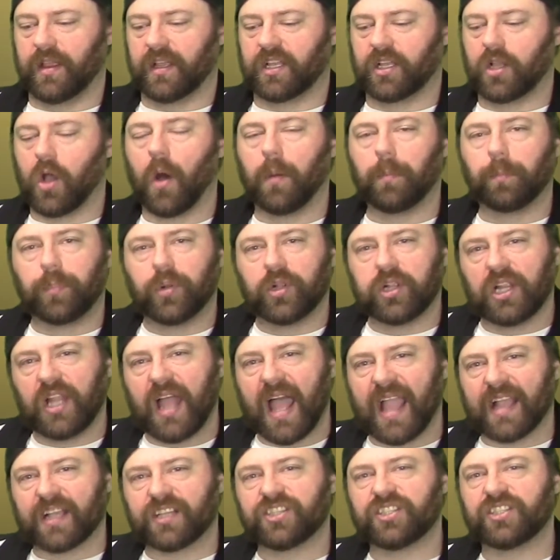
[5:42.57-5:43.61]

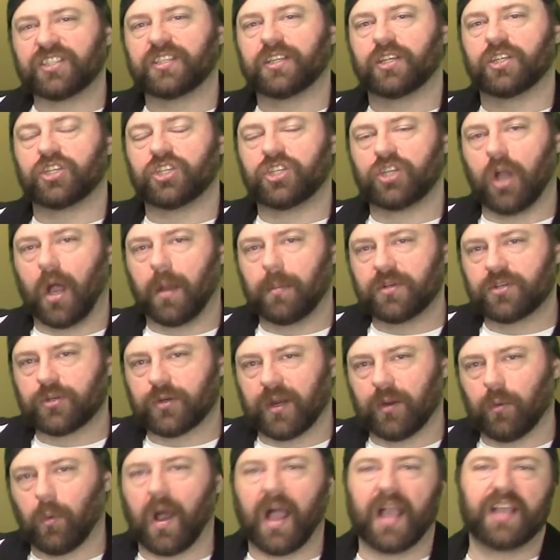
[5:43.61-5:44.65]
complex
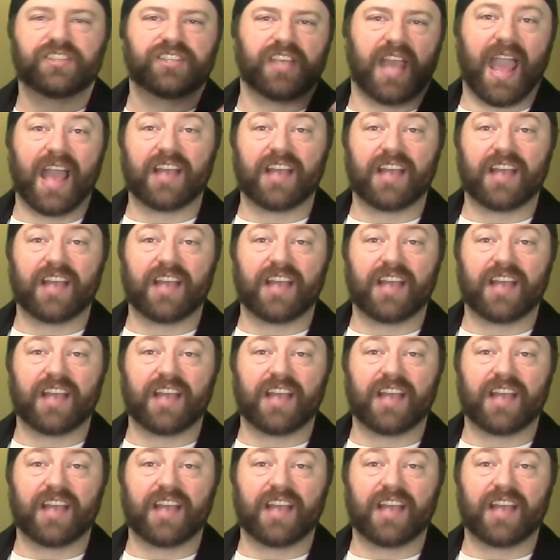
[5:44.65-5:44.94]
geometry-wise